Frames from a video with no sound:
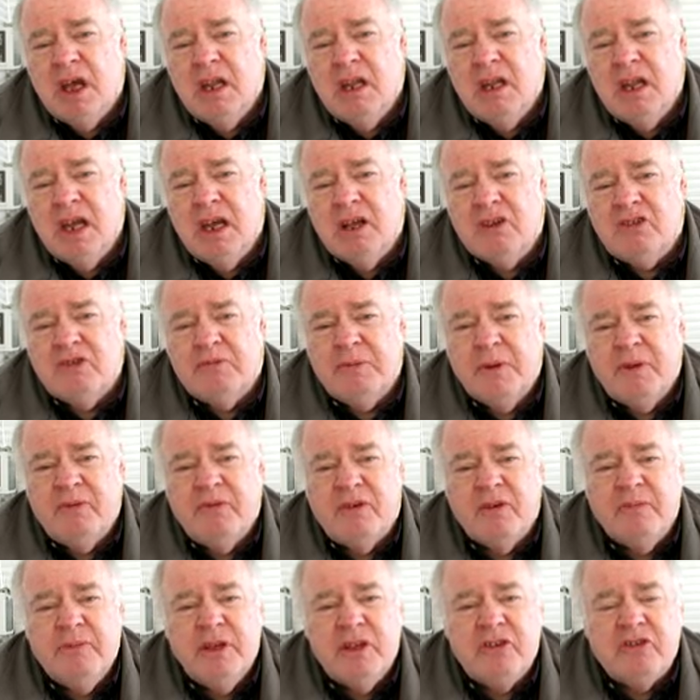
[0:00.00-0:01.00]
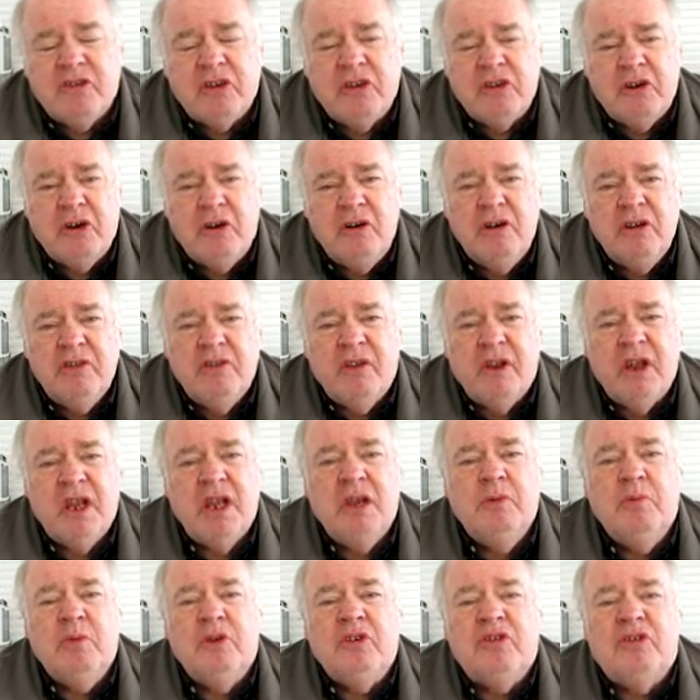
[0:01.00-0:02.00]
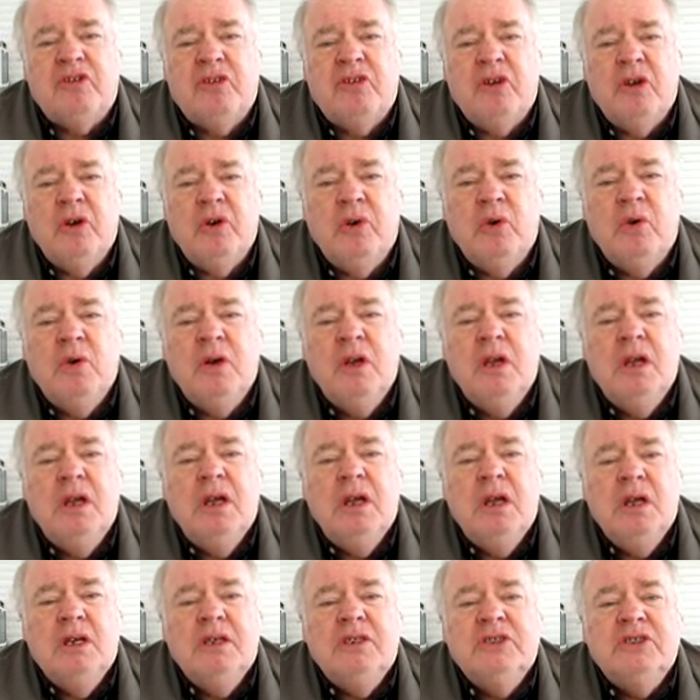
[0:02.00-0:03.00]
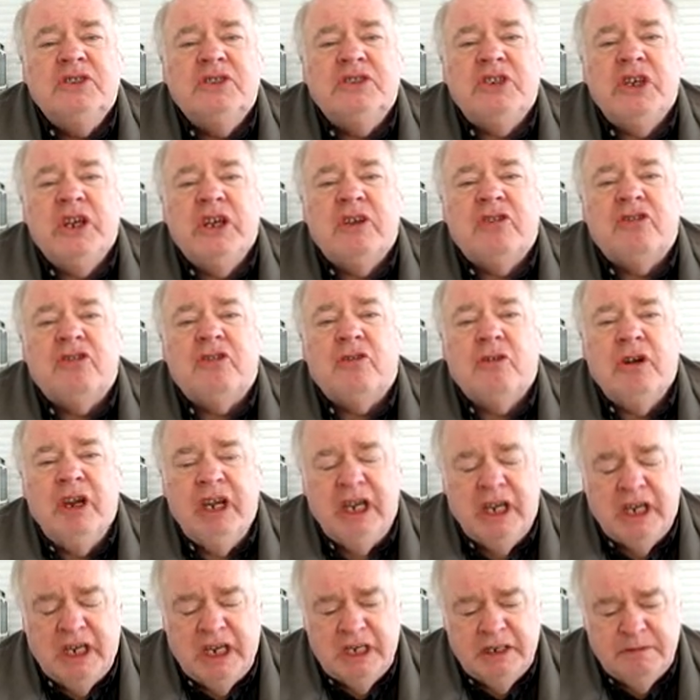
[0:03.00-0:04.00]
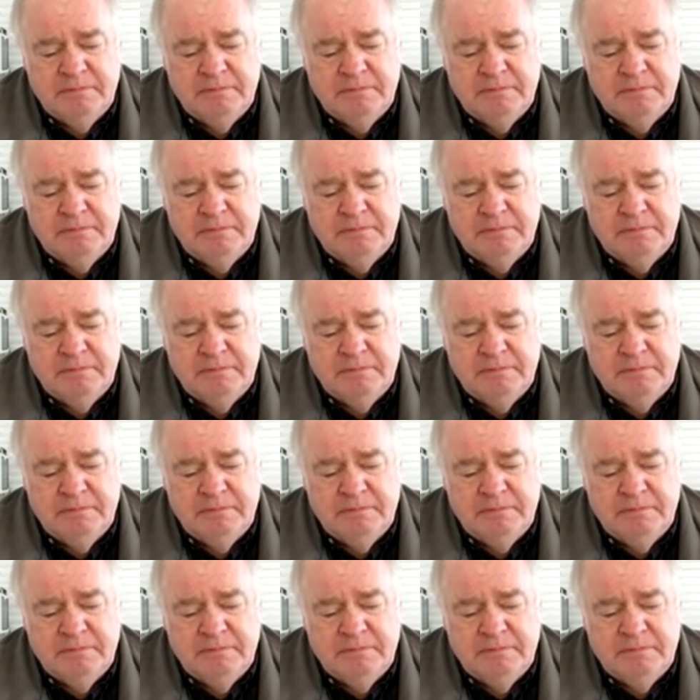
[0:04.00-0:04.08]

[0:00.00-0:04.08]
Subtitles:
announcement from his attorney that he was to see a shrink.